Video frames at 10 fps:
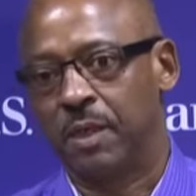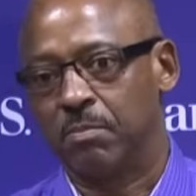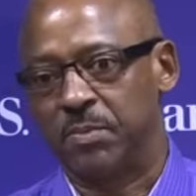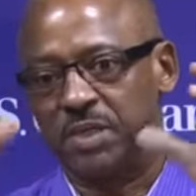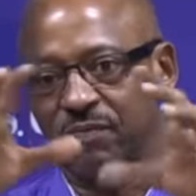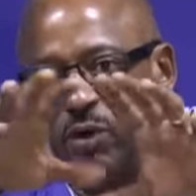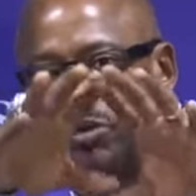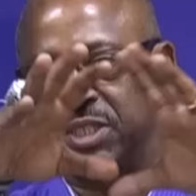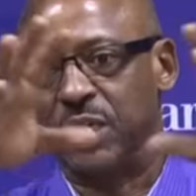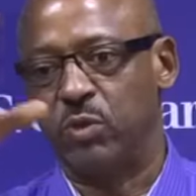But the
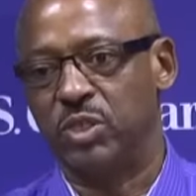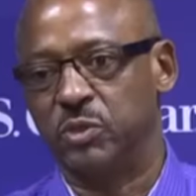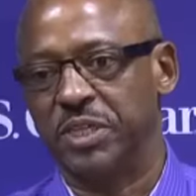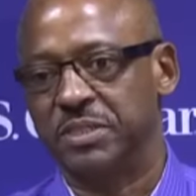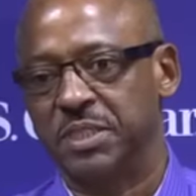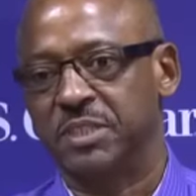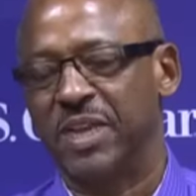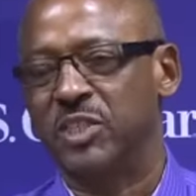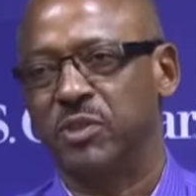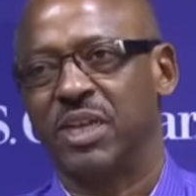first thing we address is
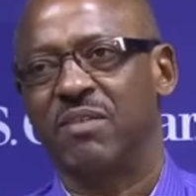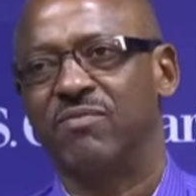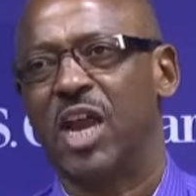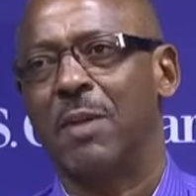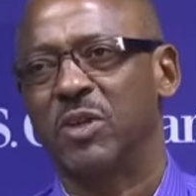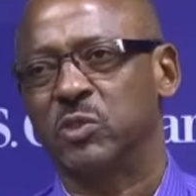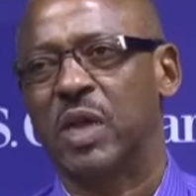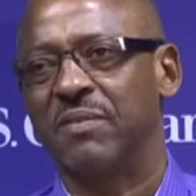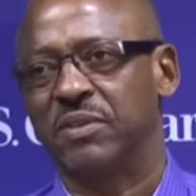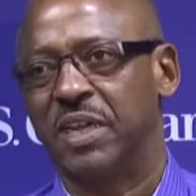making sure that environment is
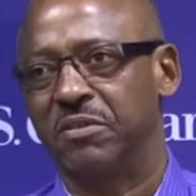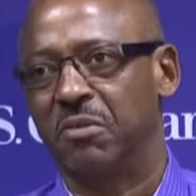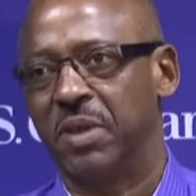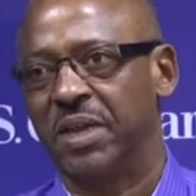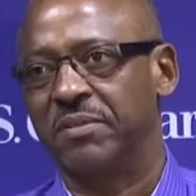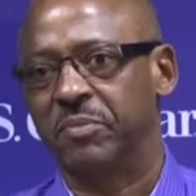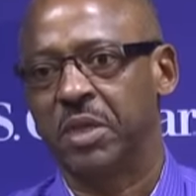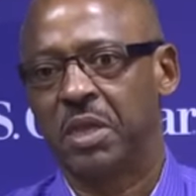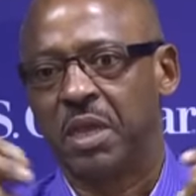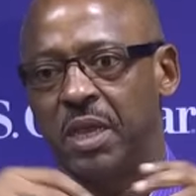right for that young man.
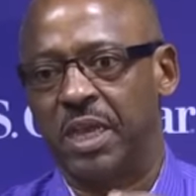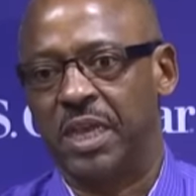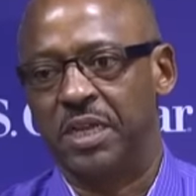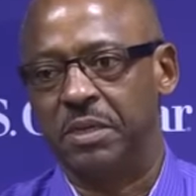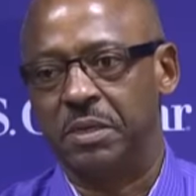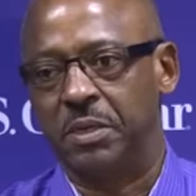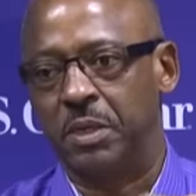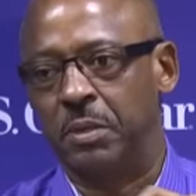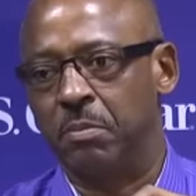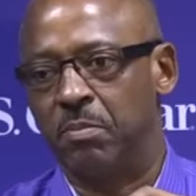And
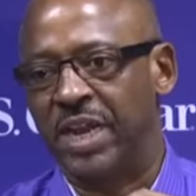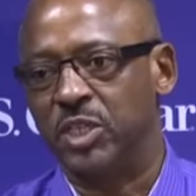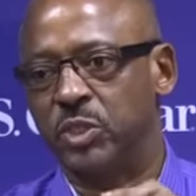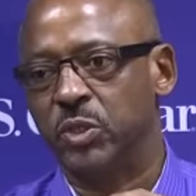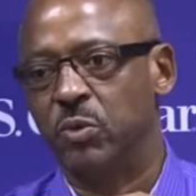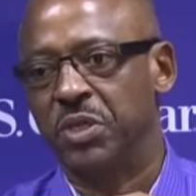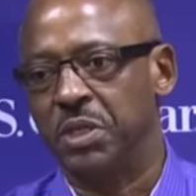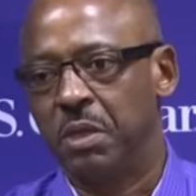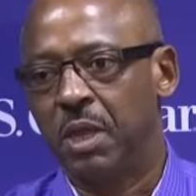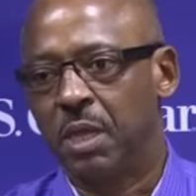making sure
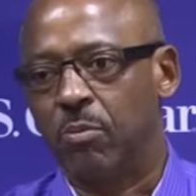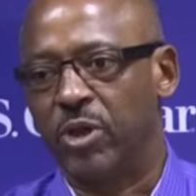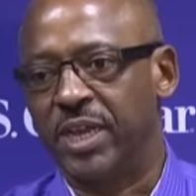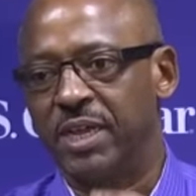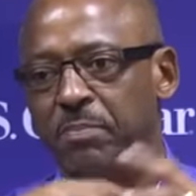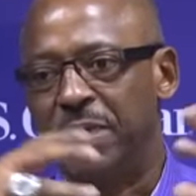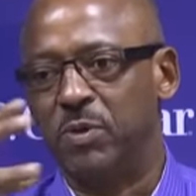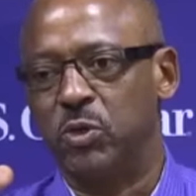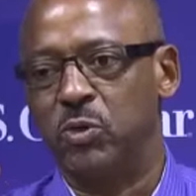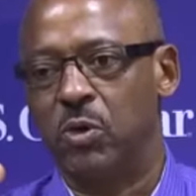we bring in
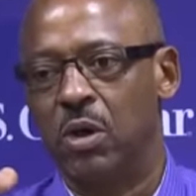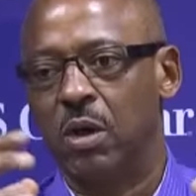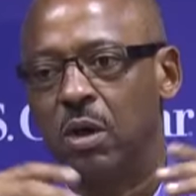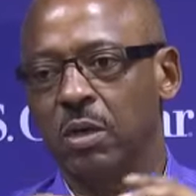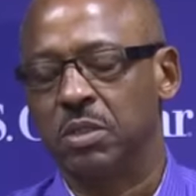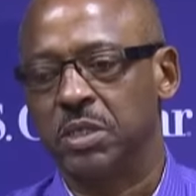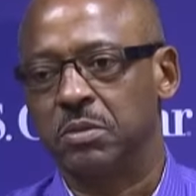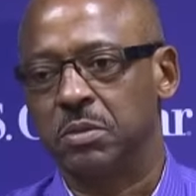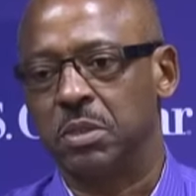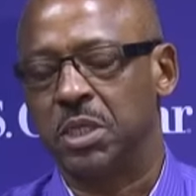people who are
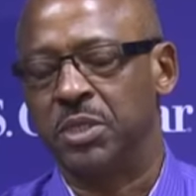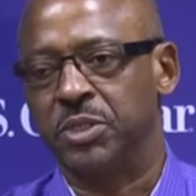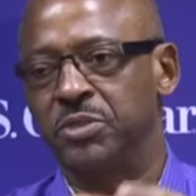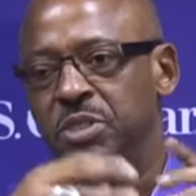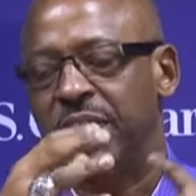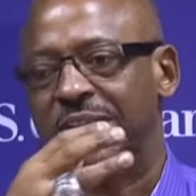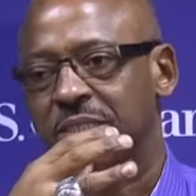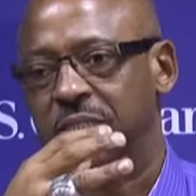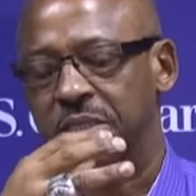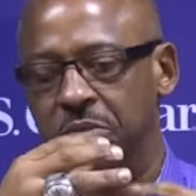
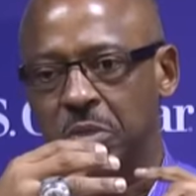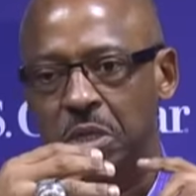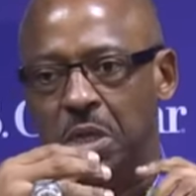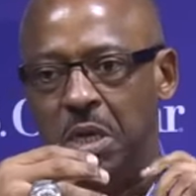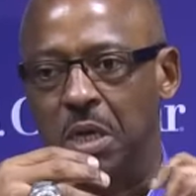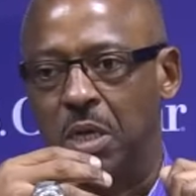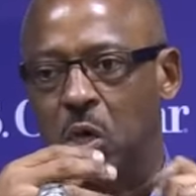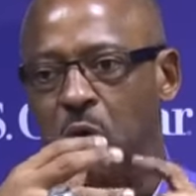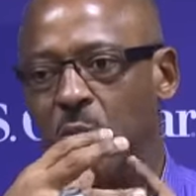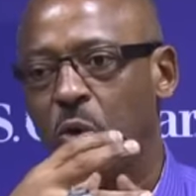enthusiastic,
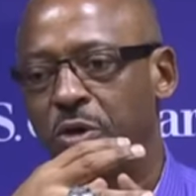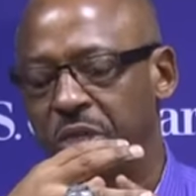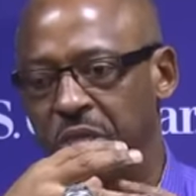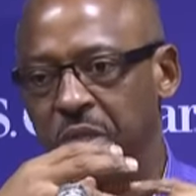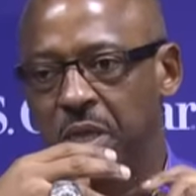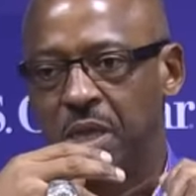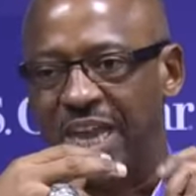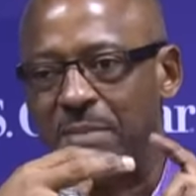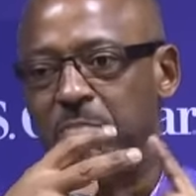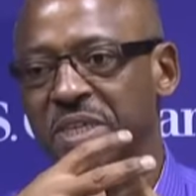hardworking,
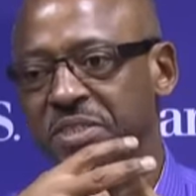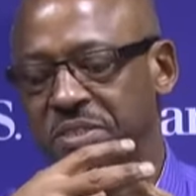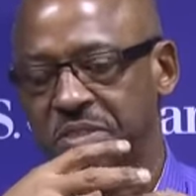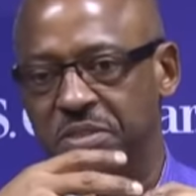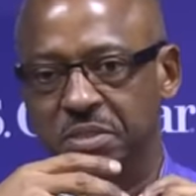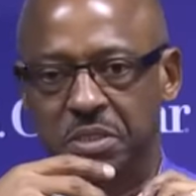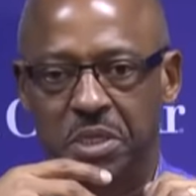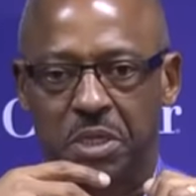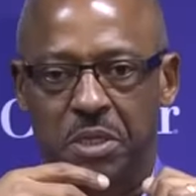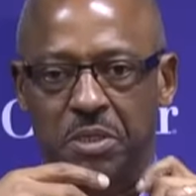ambitious,
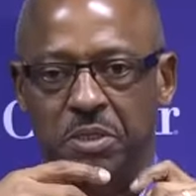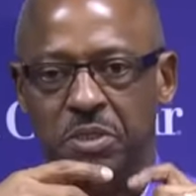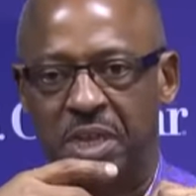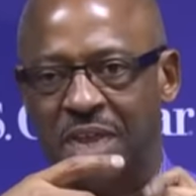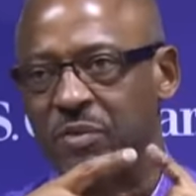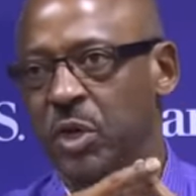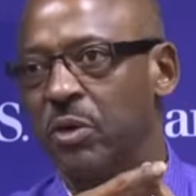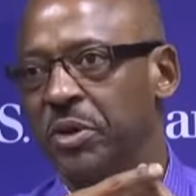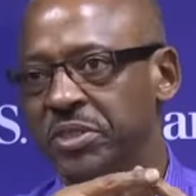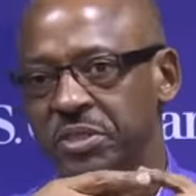have
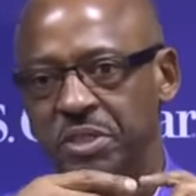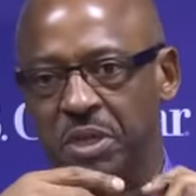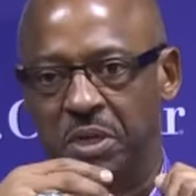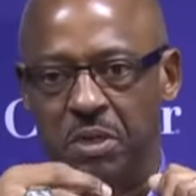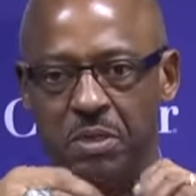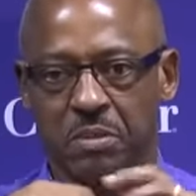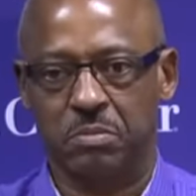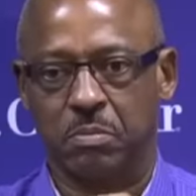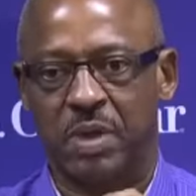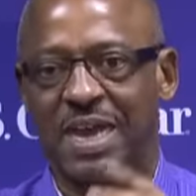courage,
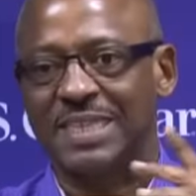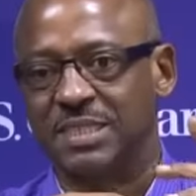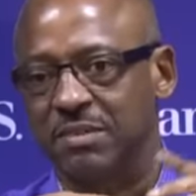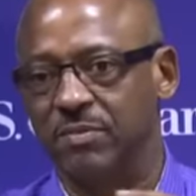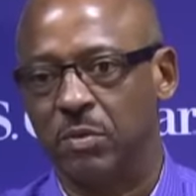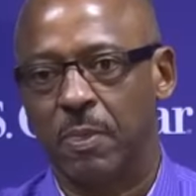positive.